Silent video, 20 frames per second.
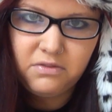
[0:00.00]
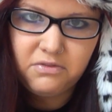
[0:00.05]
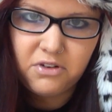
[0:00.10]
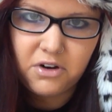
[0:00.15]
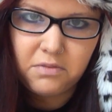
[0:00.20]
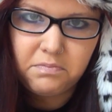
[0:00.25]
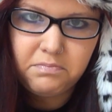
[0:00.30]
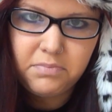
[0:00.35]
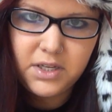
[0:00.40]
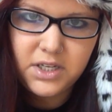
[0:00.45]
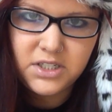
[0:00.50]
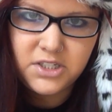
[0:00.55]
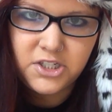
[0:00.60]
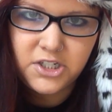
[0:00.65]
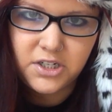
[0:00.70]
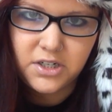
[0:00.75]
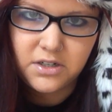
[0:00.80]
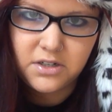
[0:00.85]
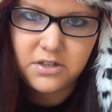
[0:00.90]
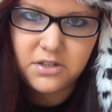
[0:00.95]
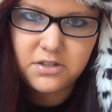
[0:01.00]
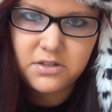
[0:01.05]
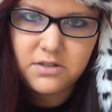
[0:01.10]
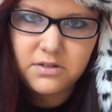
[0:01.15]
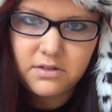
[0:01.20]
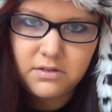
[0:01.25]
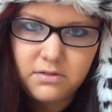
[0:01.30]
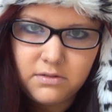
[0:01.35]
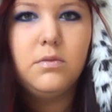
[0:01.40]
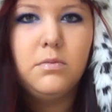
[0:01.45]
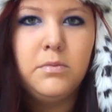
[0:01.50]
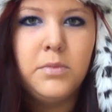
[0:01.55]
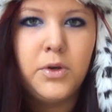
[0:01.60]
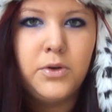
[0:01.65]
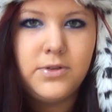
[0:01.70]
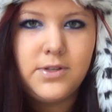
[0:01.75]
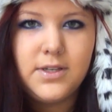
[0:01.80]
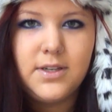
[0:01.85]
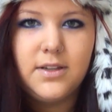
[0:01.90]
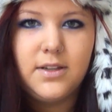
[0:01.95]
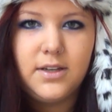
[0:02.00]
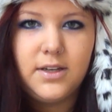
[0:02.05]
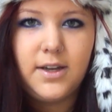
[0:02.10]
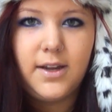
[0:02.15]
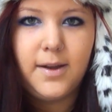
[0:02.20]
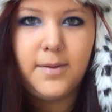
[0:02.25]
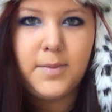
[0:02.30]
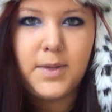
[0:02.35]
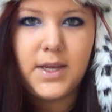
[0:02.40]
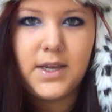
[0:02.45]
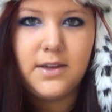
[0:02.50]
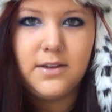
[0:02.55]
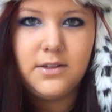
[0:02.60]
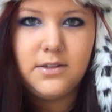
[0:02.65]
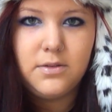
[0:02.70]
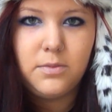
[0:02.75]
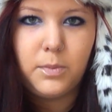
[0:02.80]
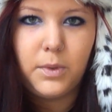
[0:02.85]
for pictures? Most of the time, yes,